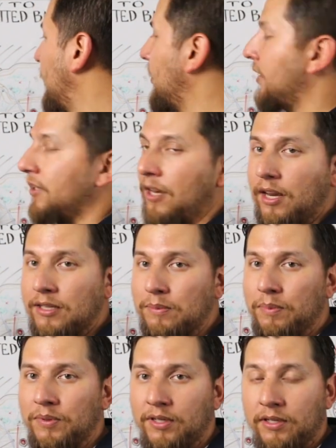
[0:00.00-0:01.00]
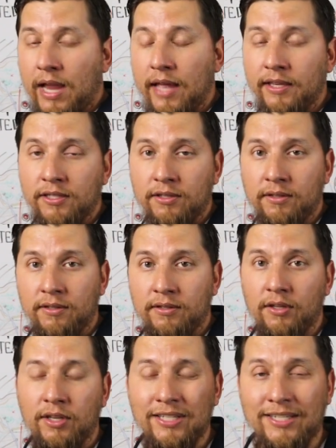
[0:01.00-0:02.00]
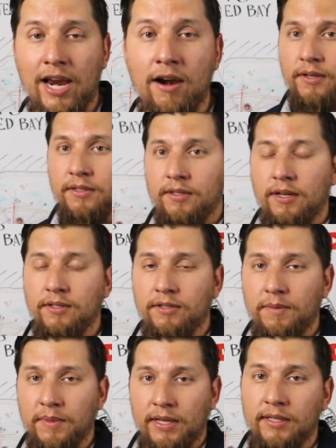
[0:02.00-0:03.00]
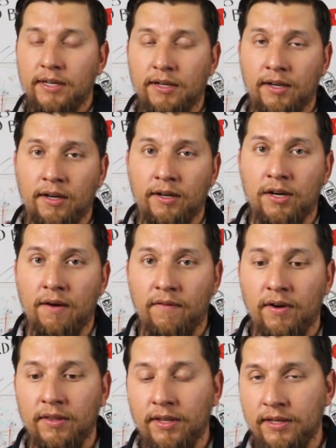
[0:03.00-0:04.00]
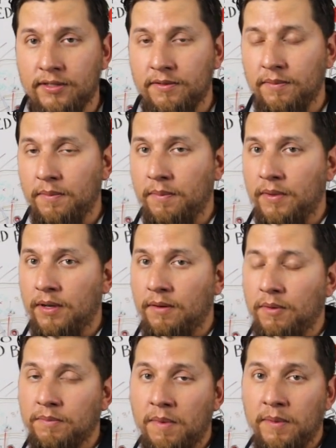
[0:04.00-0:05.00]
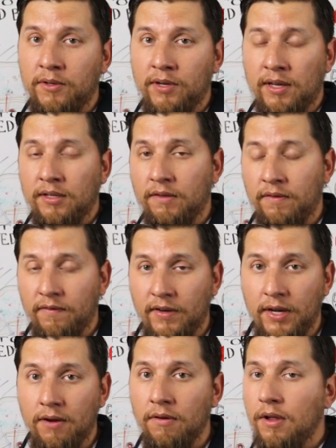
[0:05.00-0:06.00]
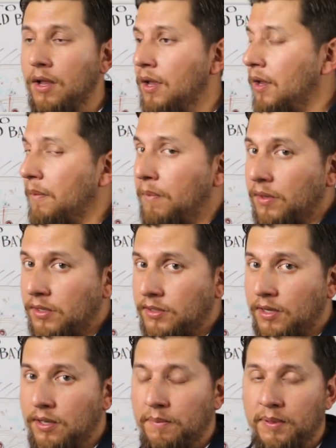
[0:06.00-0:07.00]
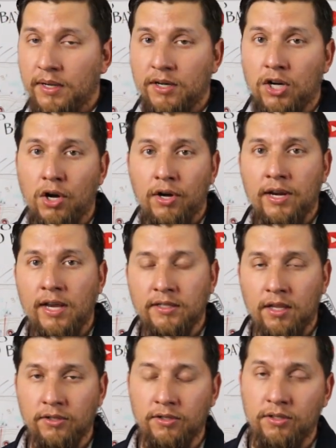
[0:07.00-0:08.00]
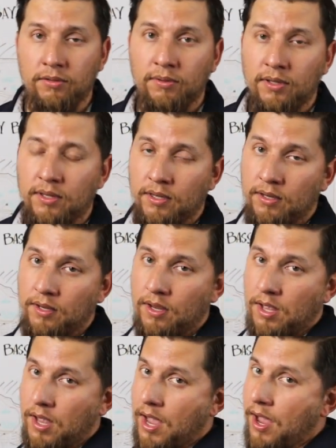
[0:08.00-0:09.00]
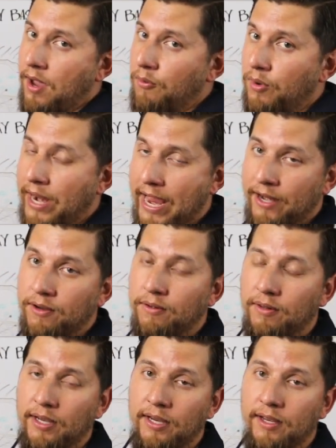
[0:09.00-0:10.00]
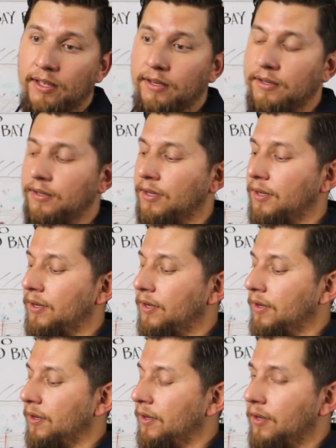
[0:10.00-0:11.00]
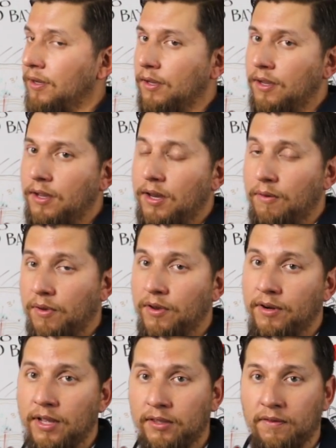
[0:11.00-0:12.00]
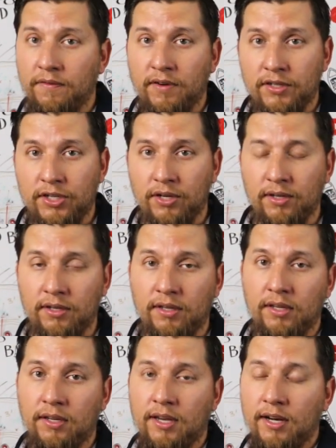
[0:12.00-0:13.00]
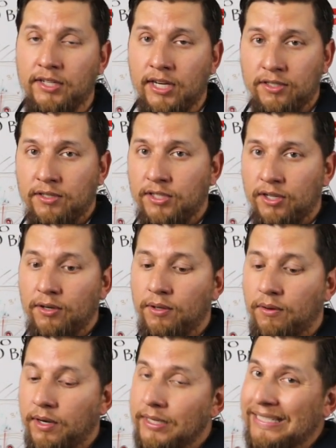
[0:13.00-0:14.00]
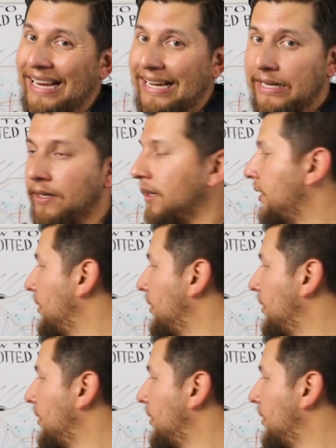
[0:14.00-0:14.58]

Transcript: I didn't add this to, to this diagram. There's also something I didn't cover in this, uh, we'll maybe do it in a different video, but, but current has a lot to do with what angle and uh, whether or not the fish get a chance to see your lure and take it,